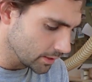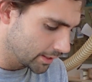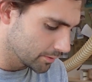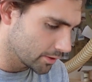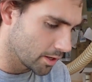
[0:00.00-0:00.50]

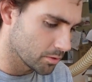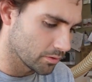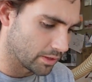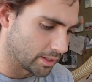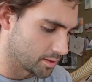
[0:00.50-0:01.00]
in terms
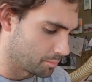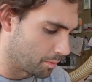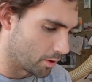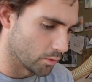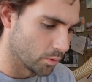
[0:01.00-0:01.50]
of
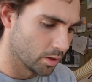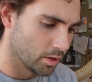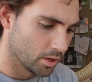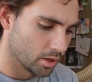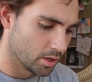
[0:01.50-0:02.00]
inspo.
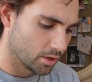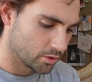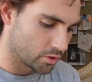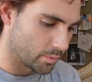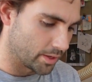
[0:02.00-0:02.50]

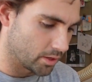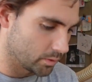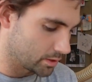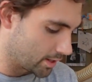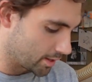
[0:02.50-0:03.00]
So when I
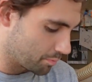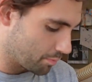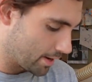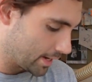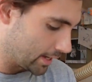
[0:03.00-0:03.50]
was like
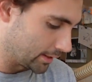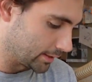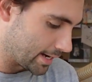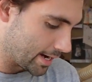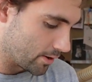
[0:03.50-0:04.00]
breaking
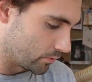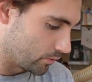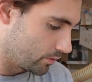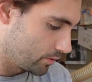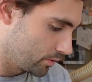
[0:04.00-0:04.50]
down